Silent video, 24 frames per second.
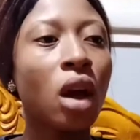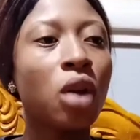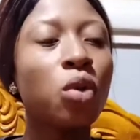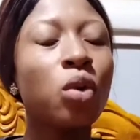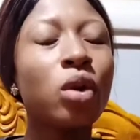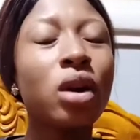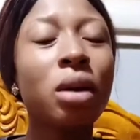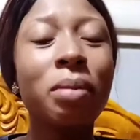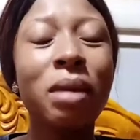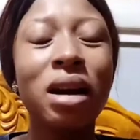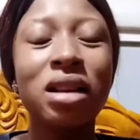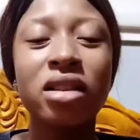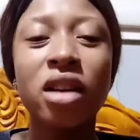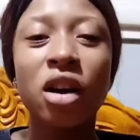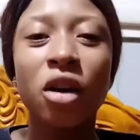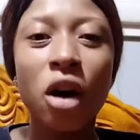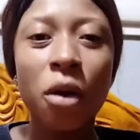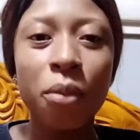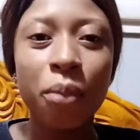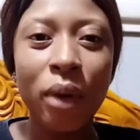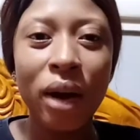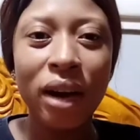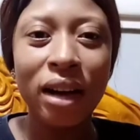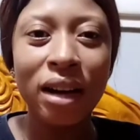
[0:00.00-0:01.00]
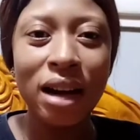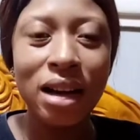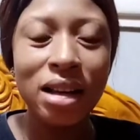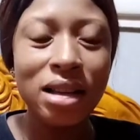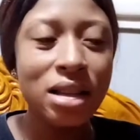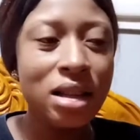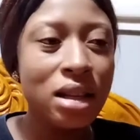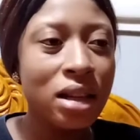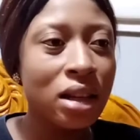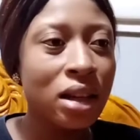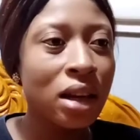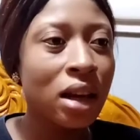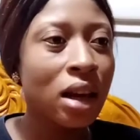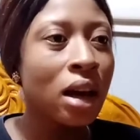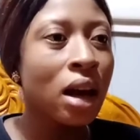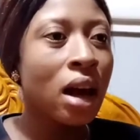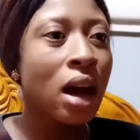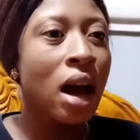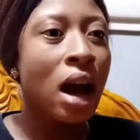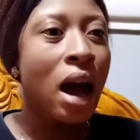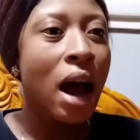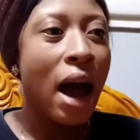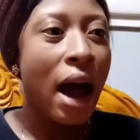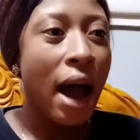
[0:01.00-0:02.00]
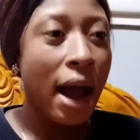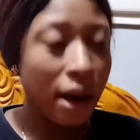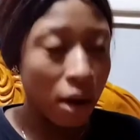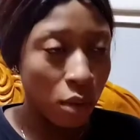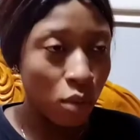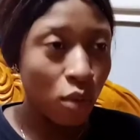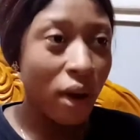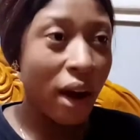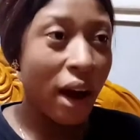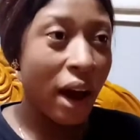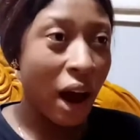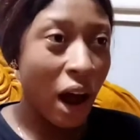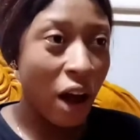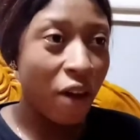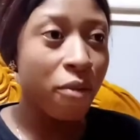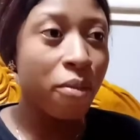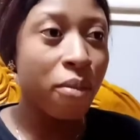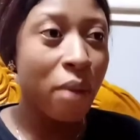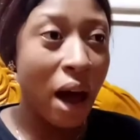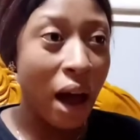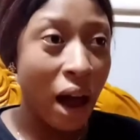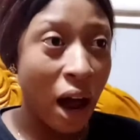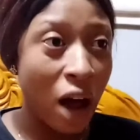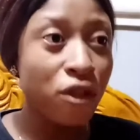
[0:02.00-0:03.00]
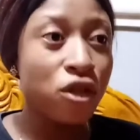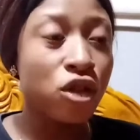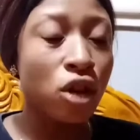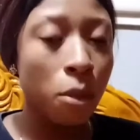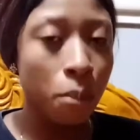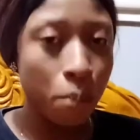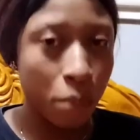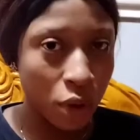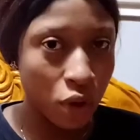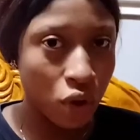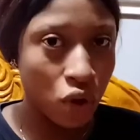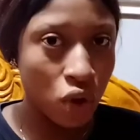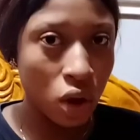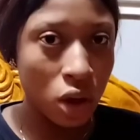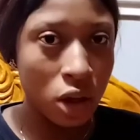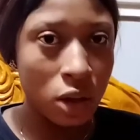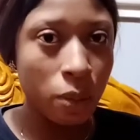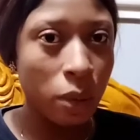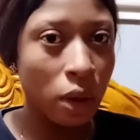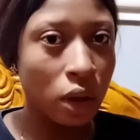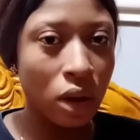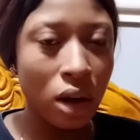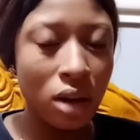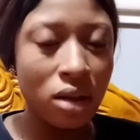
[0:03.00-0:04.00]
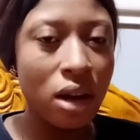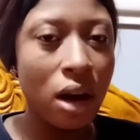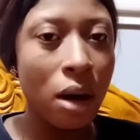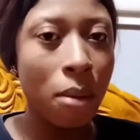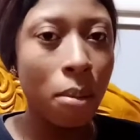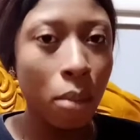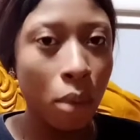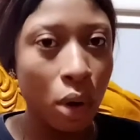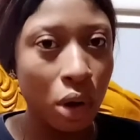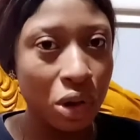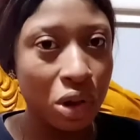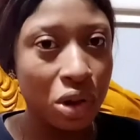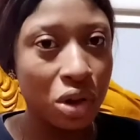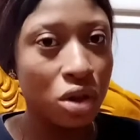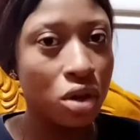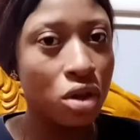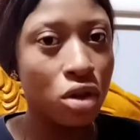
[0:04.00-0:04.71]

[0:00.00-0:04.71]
During my second pregnancy, I have some pictures, but not that much.